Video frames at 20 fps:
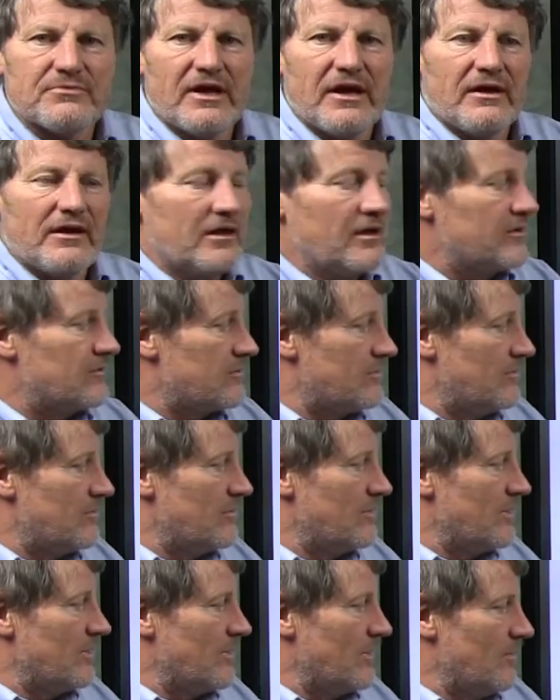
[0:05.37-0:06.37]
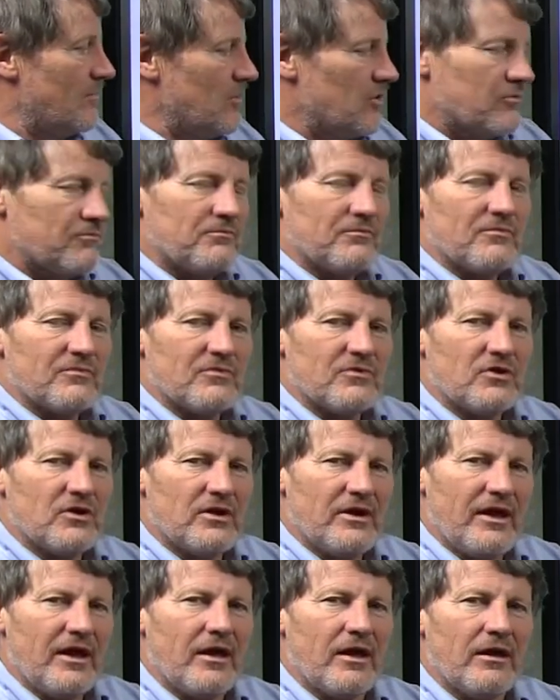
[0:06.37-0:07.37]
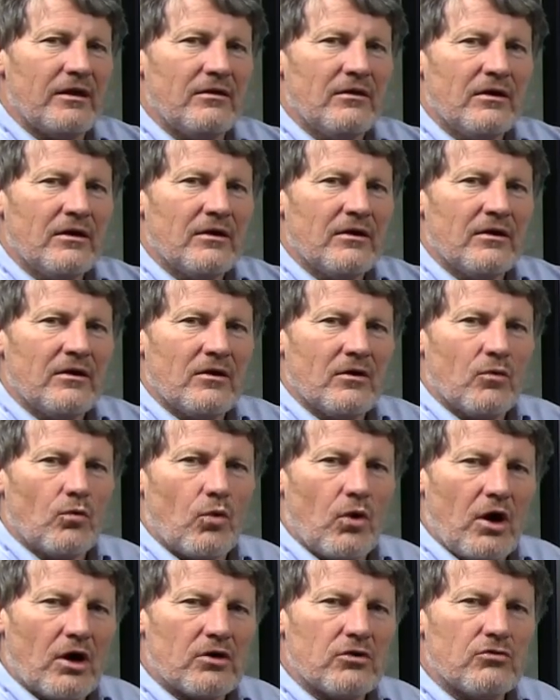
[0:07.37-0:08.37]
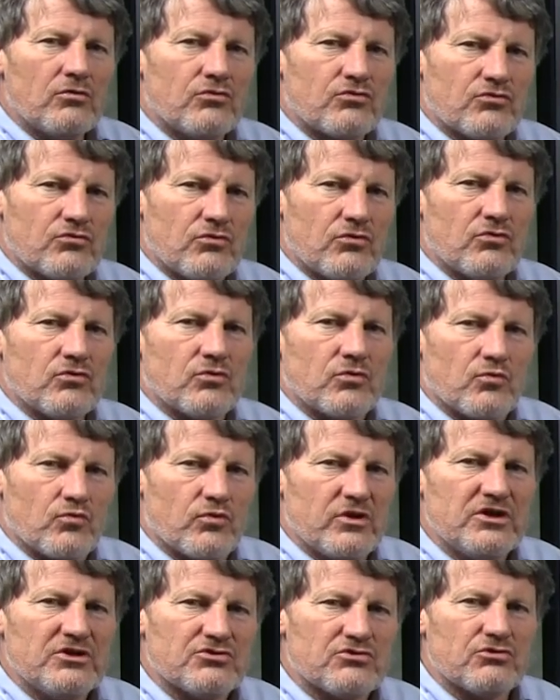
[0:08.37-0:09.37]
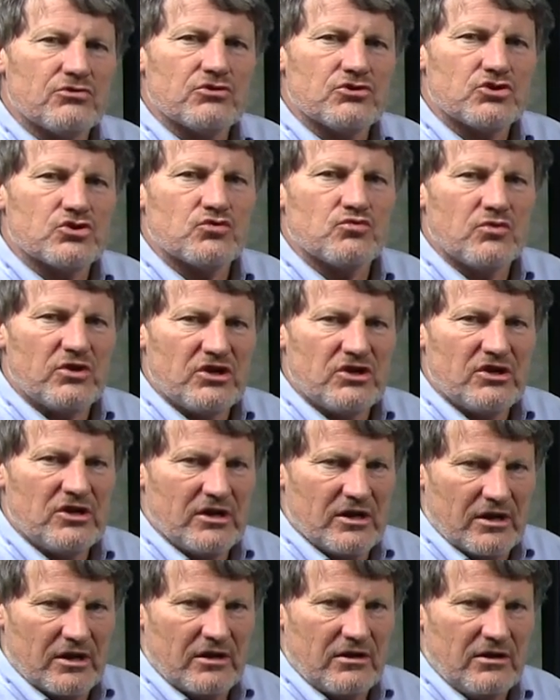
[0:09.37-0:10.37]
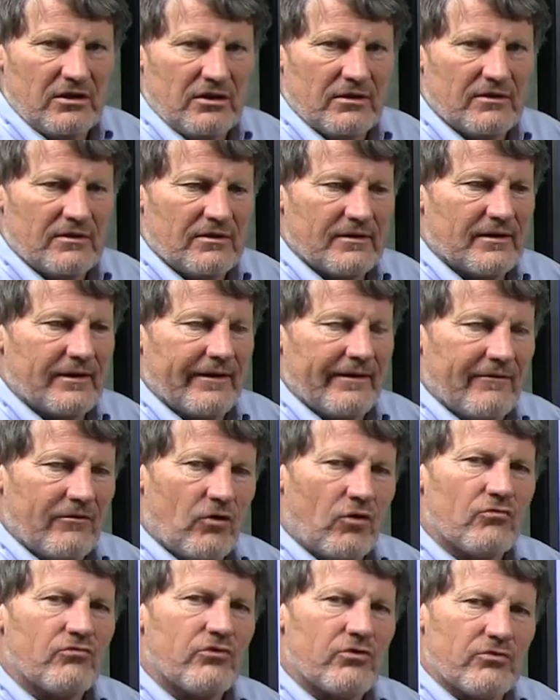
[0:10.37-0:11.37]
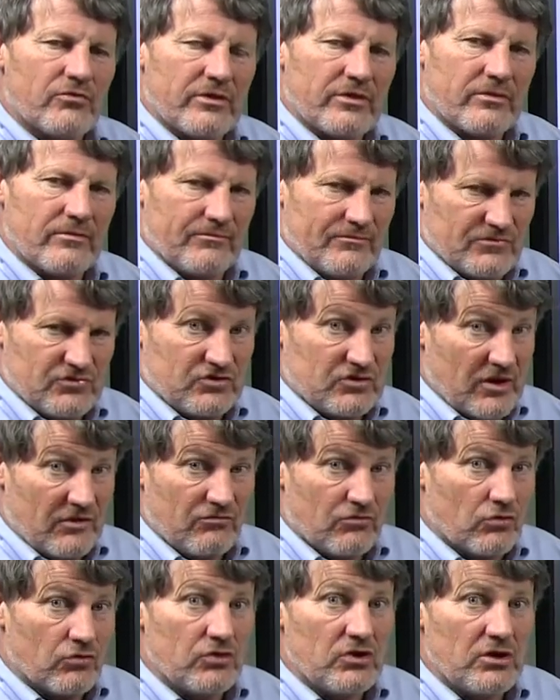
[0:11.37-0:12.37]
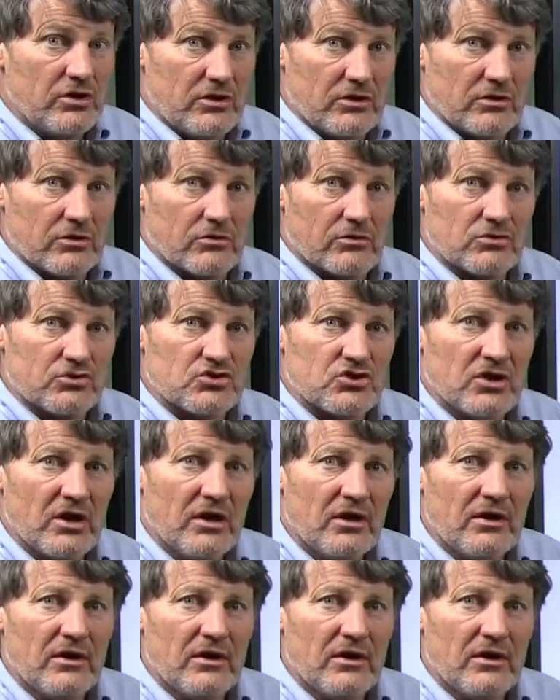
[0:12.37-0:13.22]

and I'm going to today walk you through the research we did over several years